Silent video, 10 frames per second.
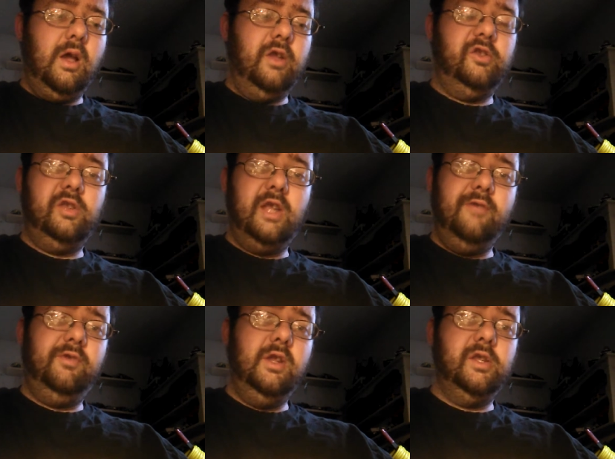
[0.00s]
Uh,
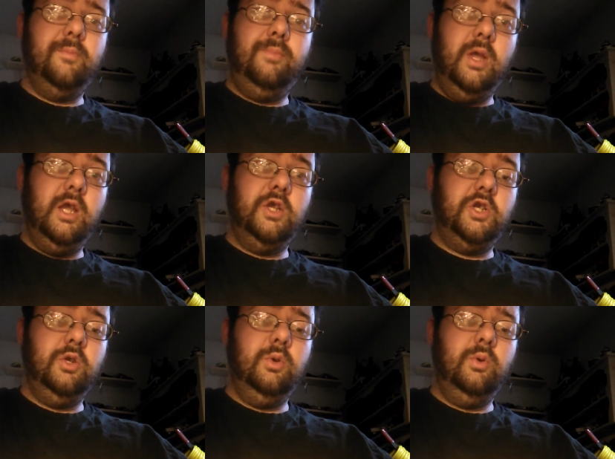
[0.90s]
safety is a big
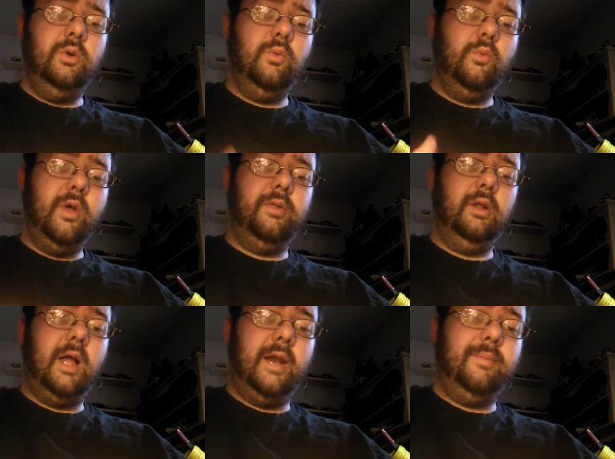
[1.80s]
issue with a
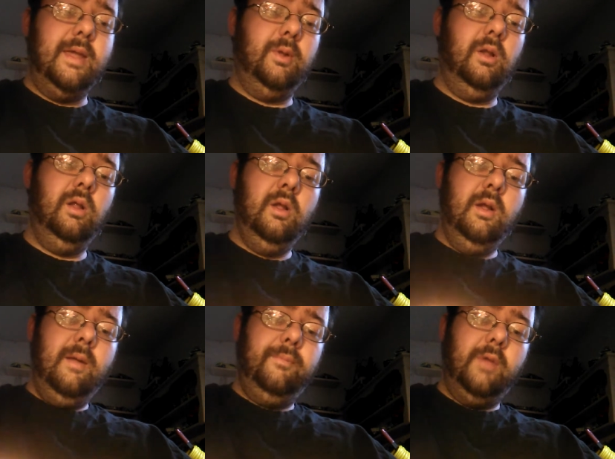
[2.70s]
lot of people,
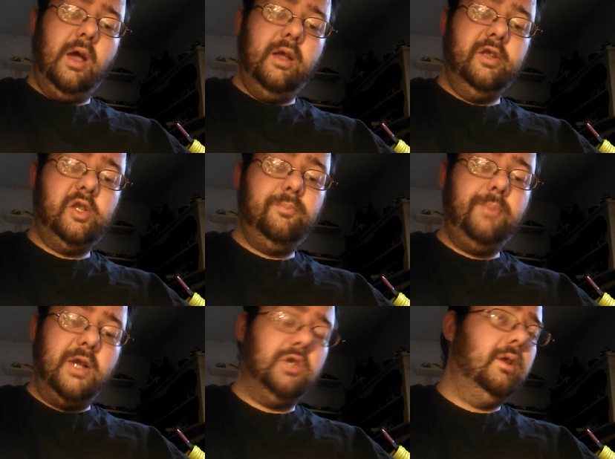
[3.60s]
uh,
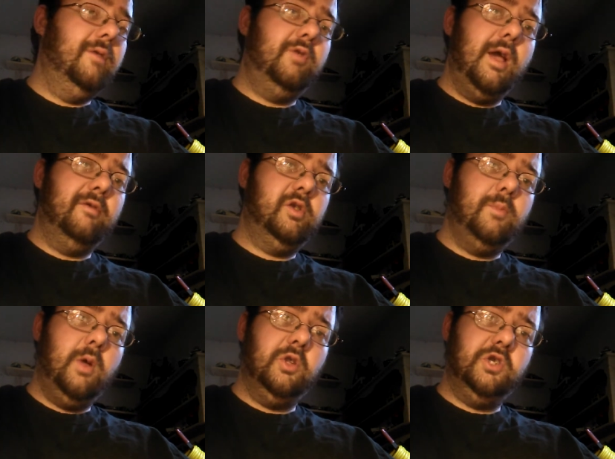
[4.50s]
especially if you have
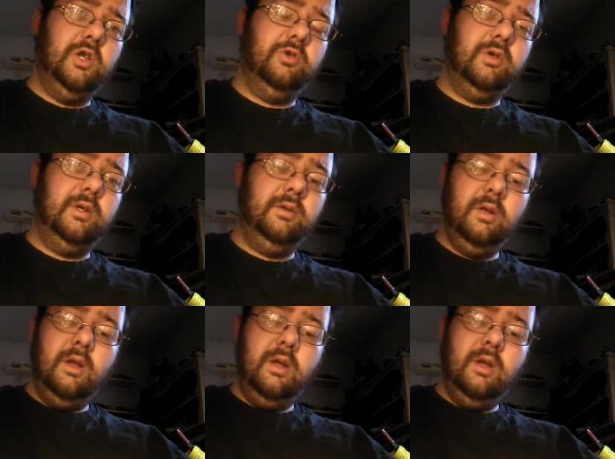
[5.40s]
small children.